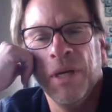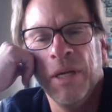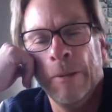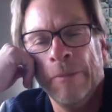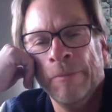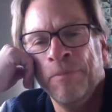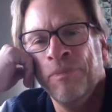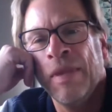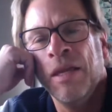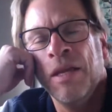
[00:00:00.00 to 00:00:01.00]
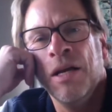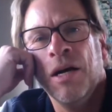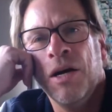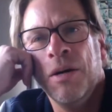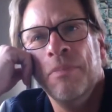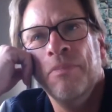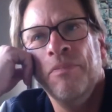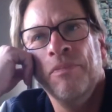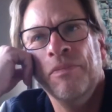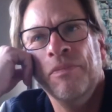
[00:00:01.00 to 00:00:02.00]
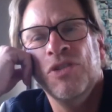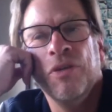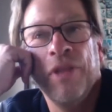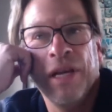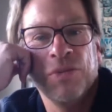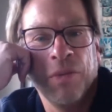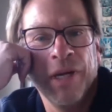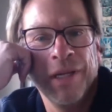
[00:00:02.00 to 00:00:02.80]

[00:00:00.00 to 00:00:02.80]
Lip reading: But, so that's why,